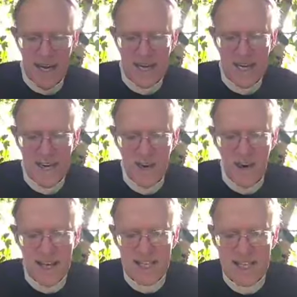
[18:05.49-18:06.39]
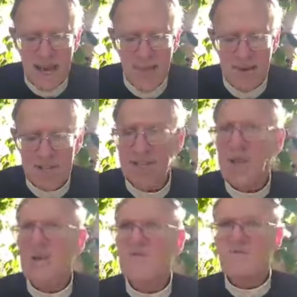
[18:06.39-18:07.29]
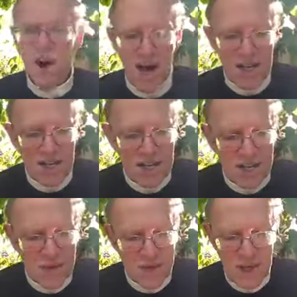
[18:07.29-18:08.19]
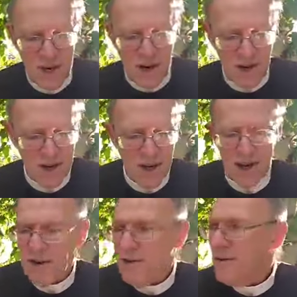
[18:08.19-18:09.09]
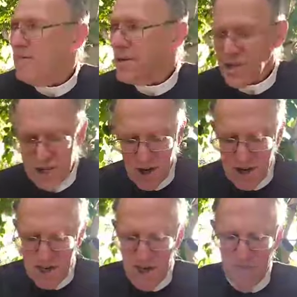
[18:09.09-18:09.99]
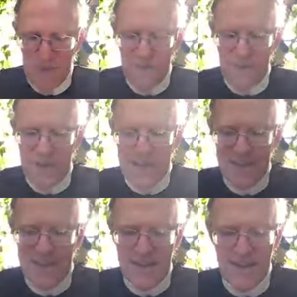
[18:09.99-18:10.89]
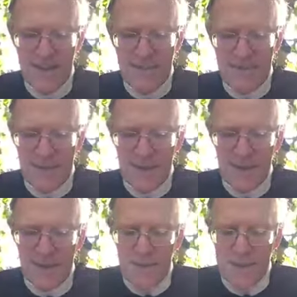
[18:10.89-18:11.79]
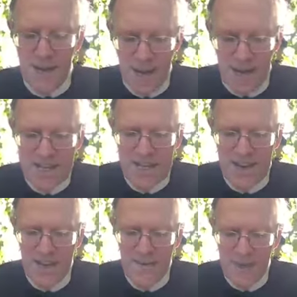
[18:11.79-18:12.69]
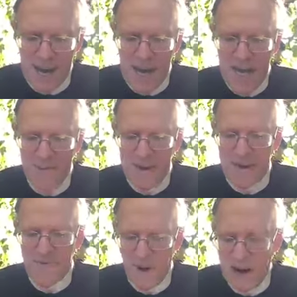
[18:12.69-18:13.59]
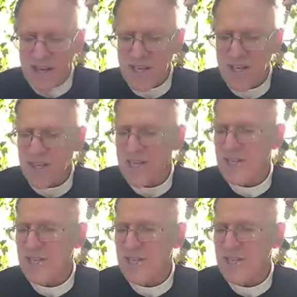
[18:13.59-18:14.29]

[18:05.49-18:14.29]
cannot establish his own righteousness with God because God cannot be affected. The idea of man being righteous